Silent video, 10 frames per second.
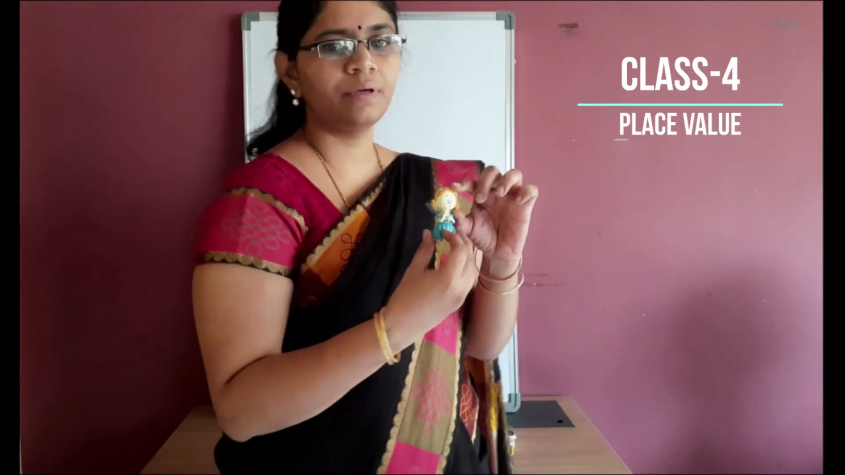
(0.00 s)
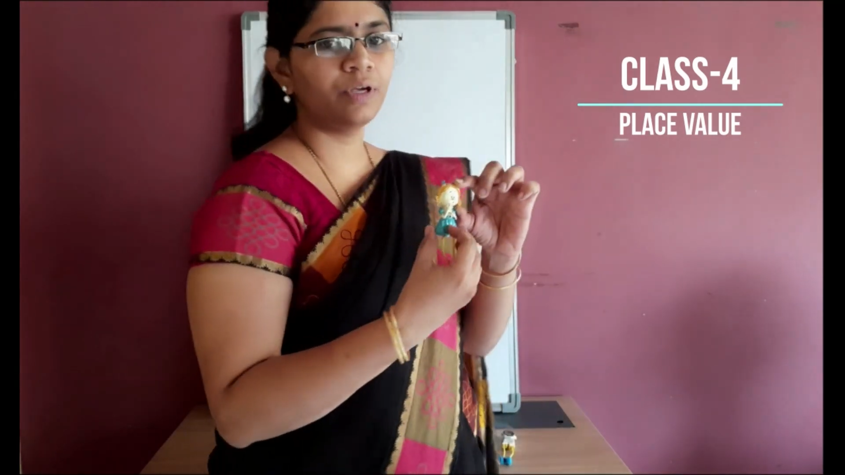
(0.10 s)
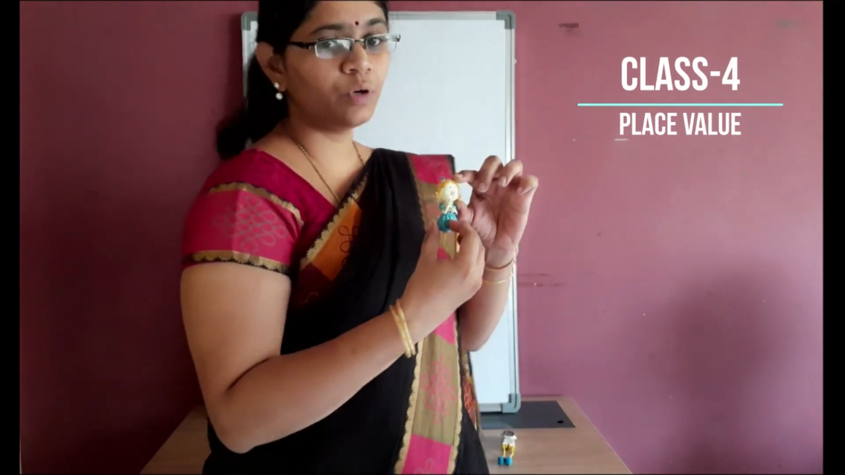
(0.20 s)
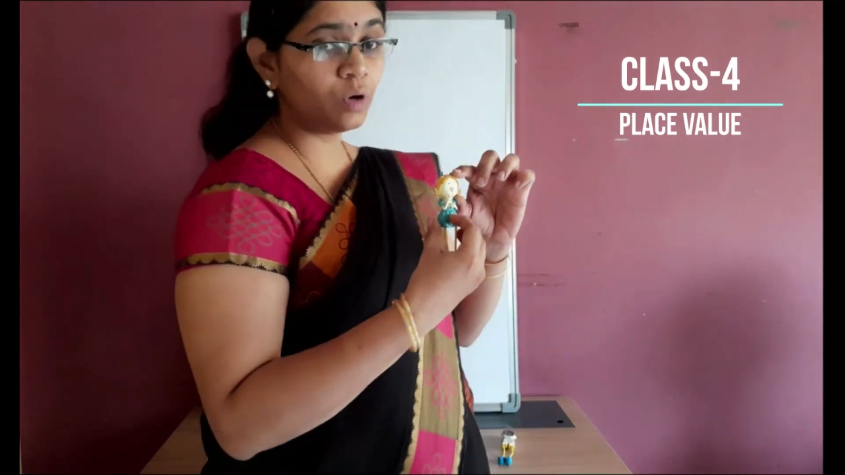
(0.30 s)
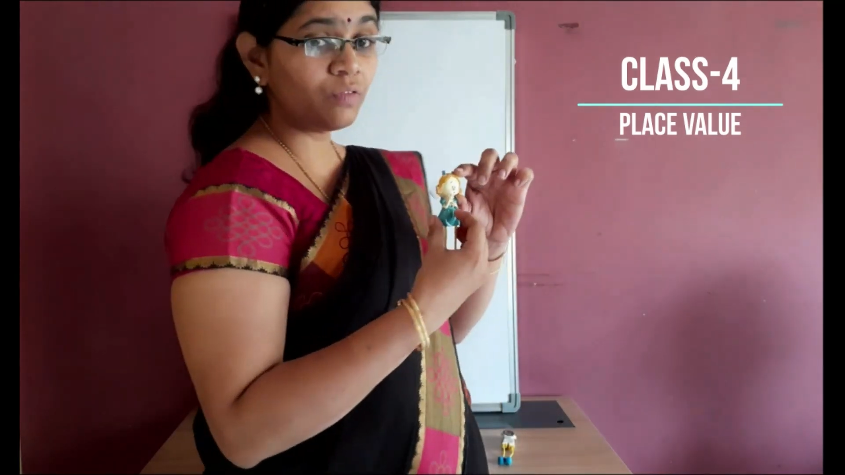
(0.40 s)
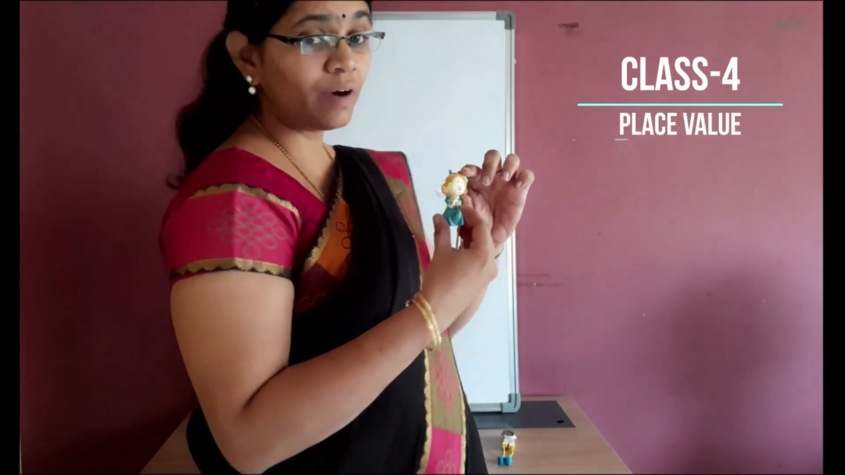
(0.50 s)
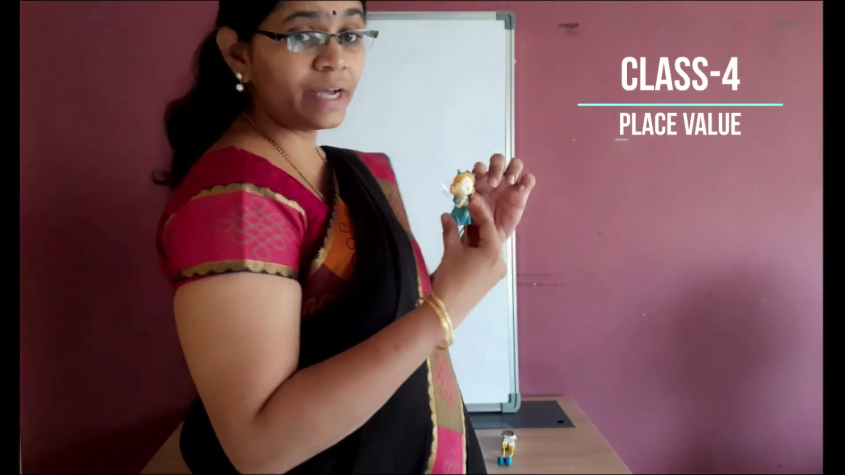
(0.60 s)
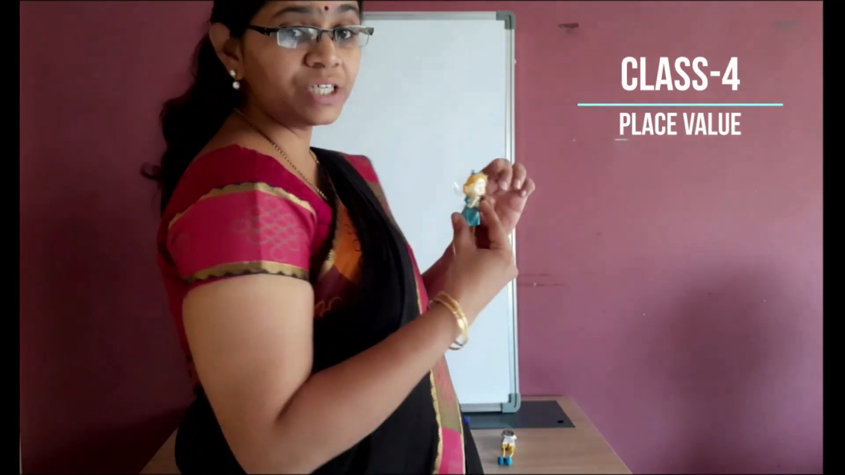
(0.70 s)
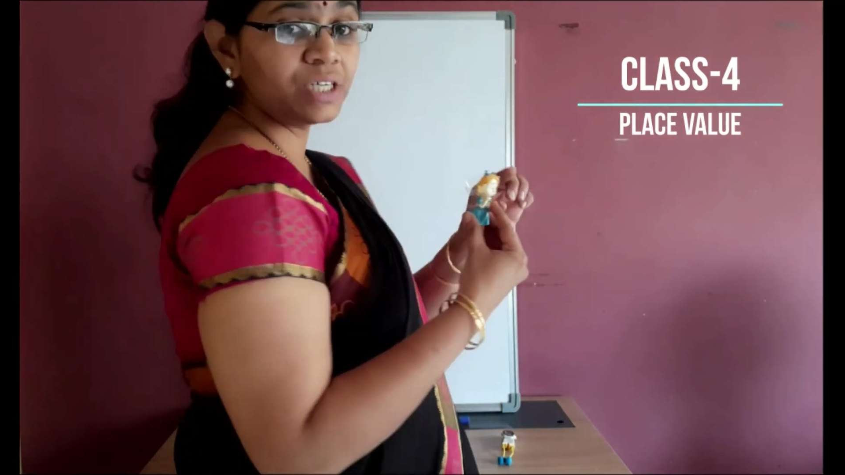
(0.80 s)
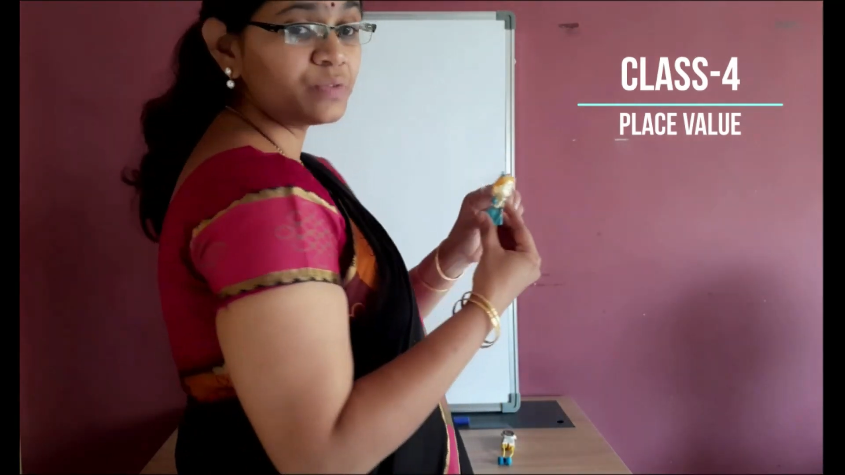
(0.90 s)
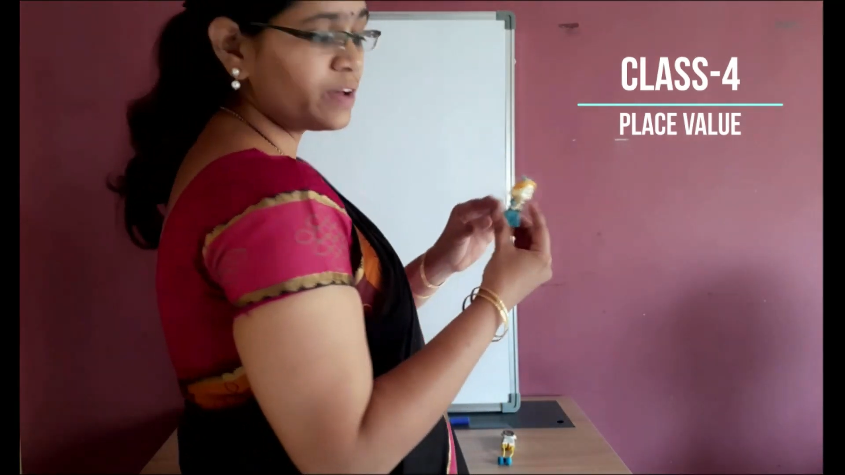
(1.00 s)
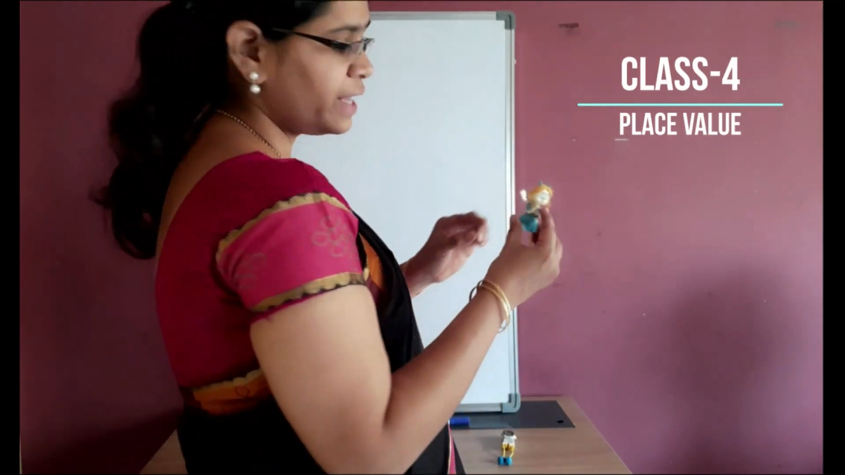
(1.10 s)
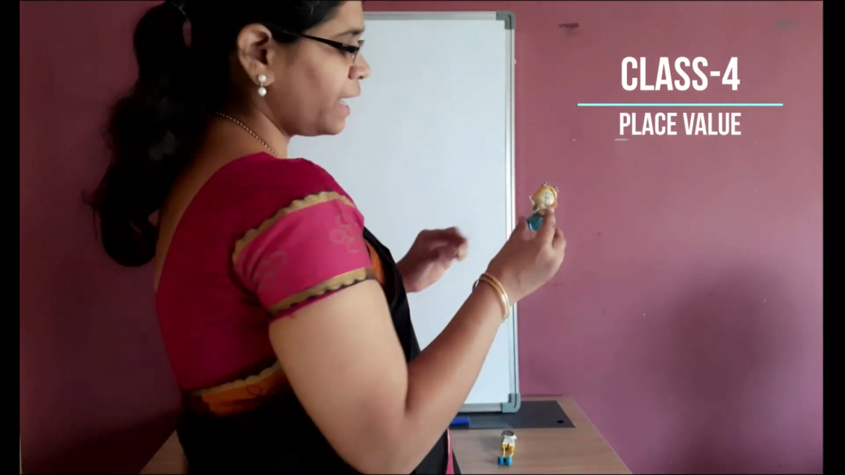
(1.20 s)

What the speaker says: You know why she is very